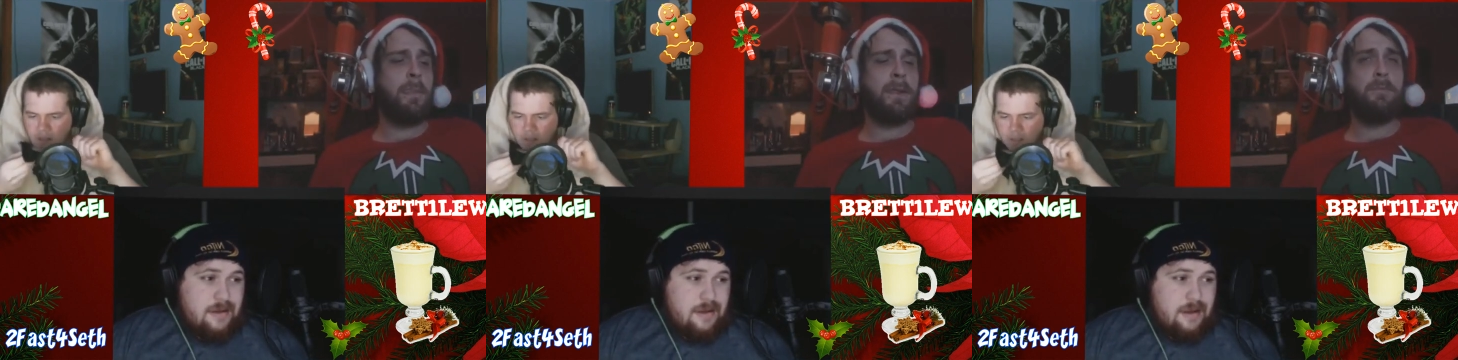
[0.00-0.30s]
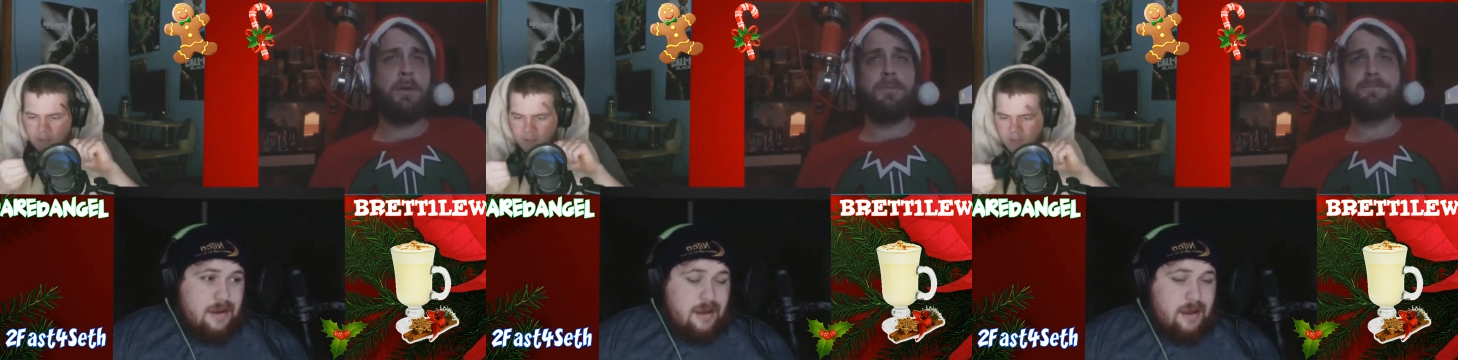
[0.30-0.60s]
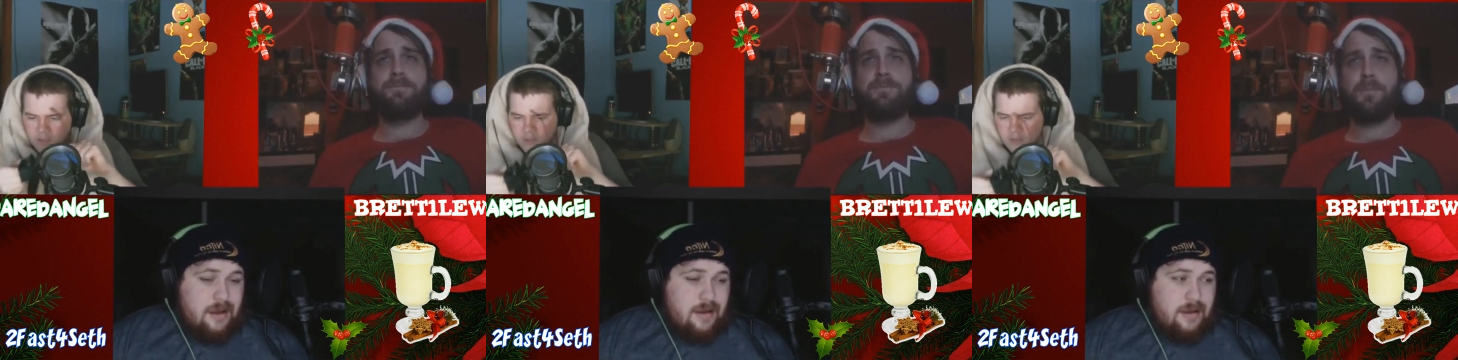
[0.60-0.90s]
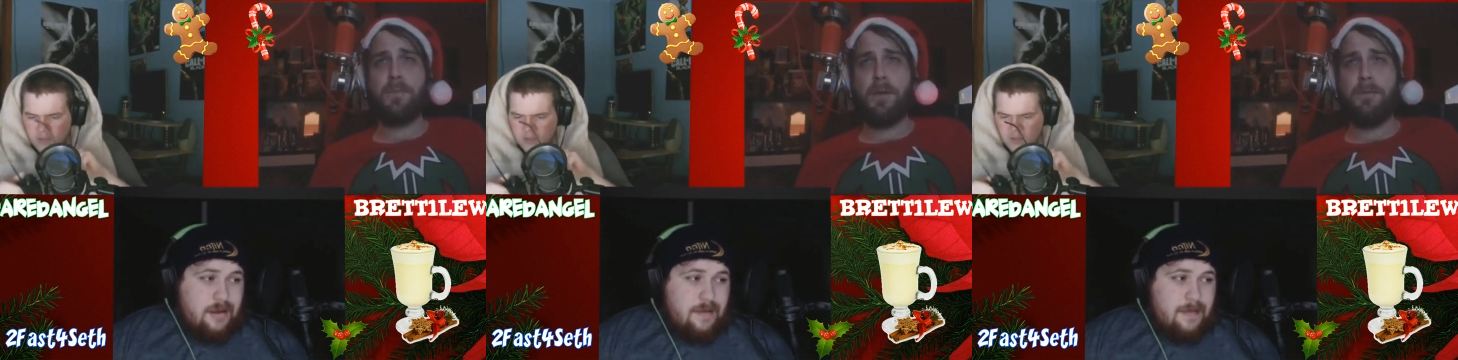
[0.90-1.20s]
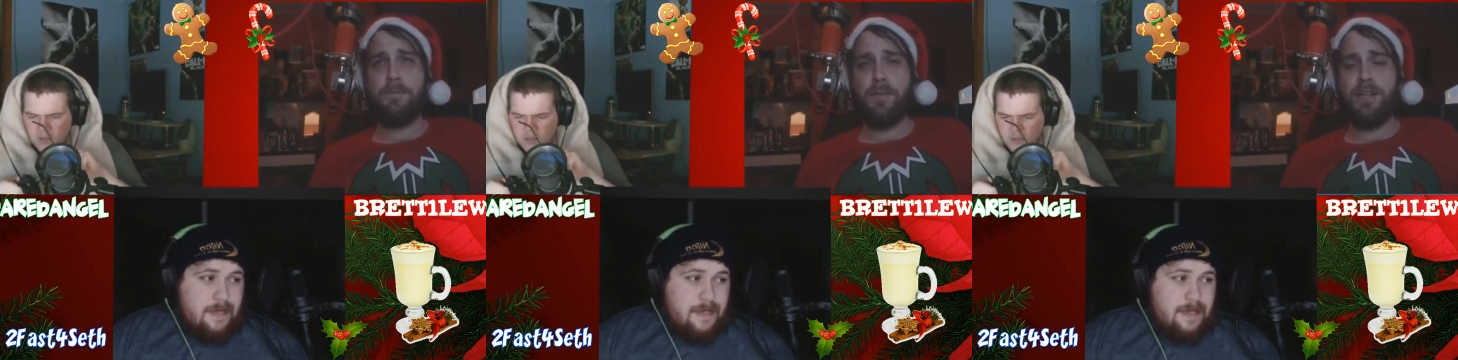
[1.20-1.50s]
Speaker 1: Well,
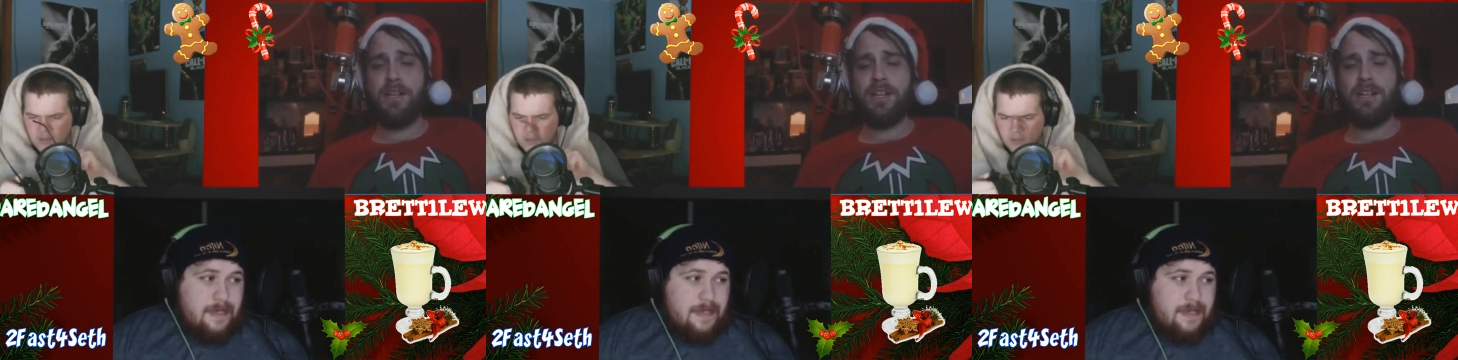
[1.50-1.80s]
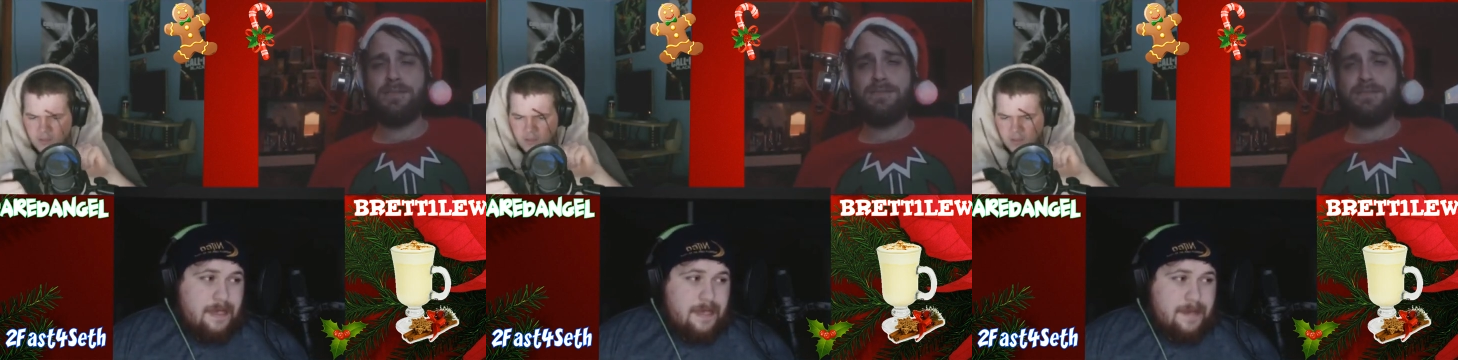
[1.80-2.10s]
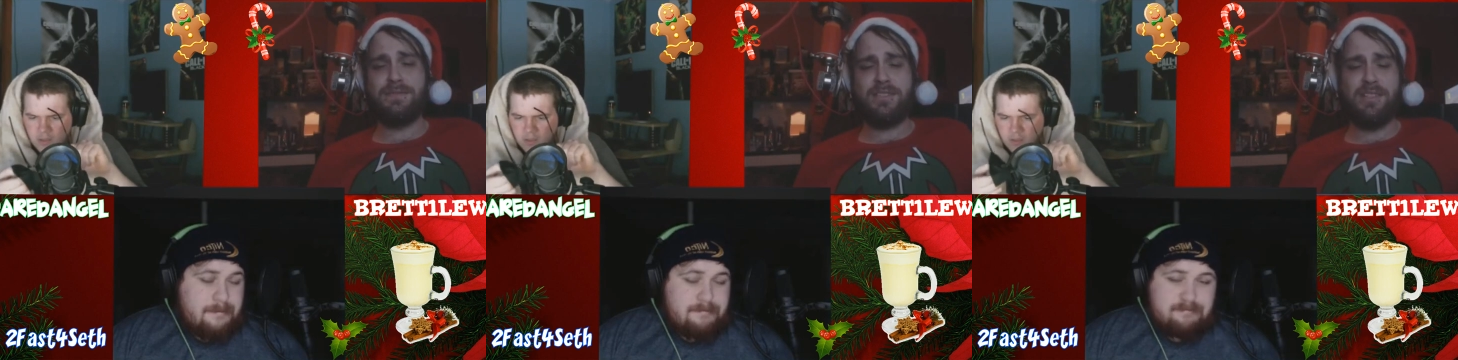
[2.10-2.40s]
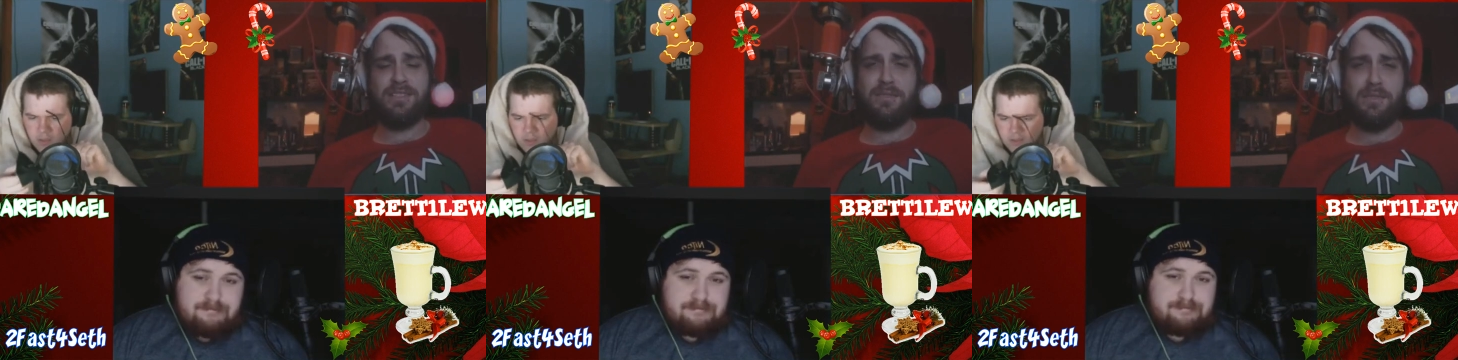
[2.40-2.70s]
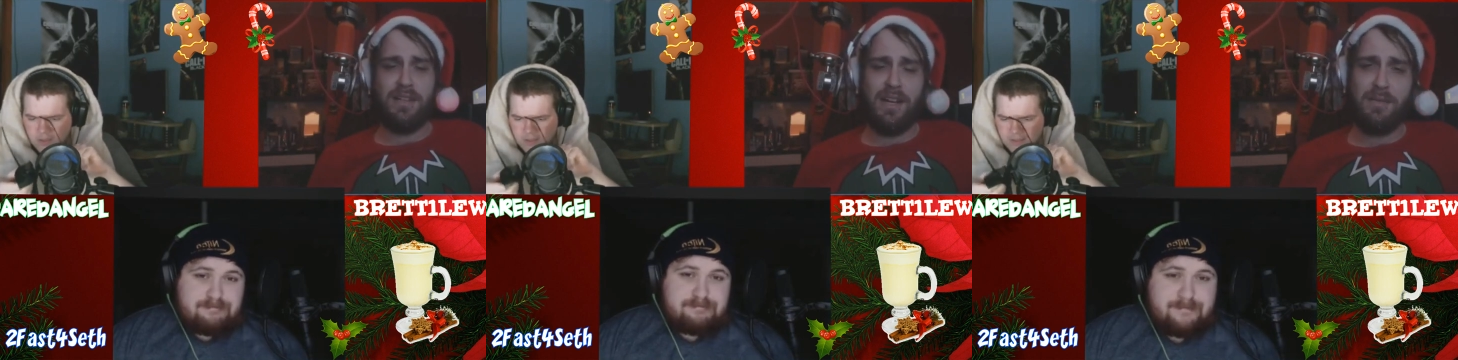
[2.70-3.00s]
we're gonna. well,
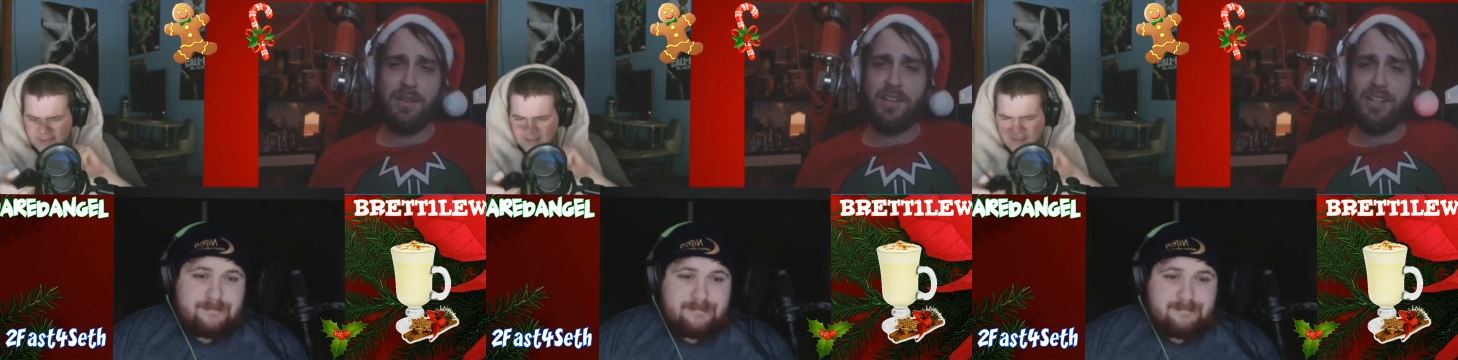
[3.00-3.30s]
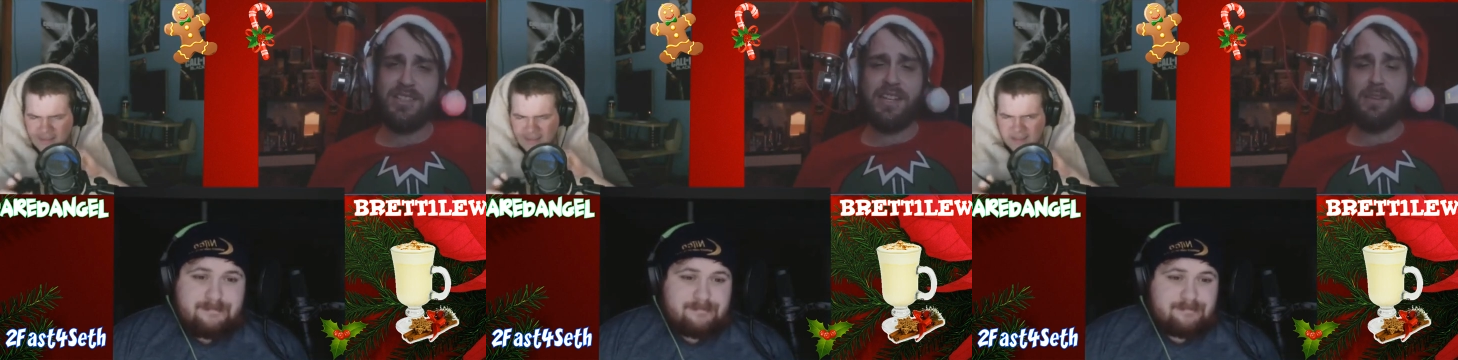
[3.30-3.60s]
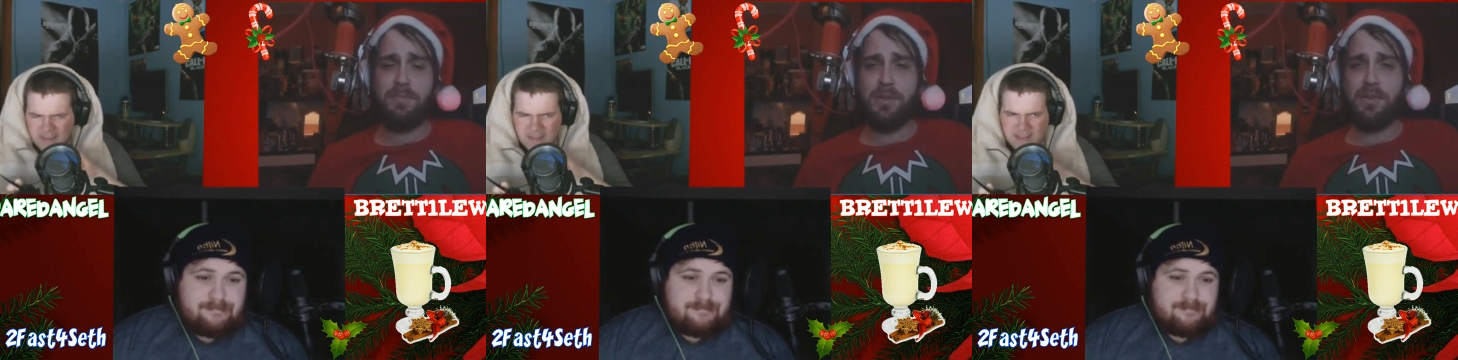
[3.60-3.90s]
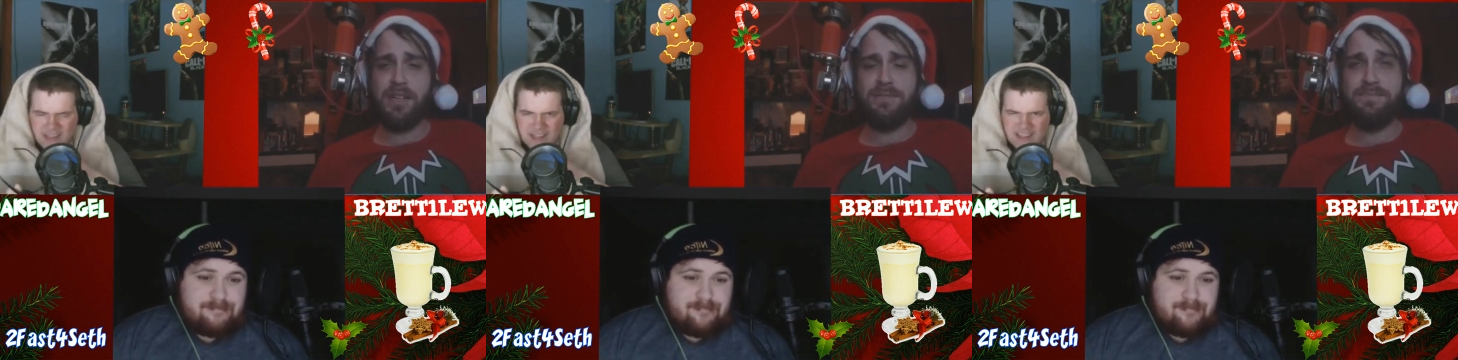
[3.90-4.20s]
I'm gonna continue puking.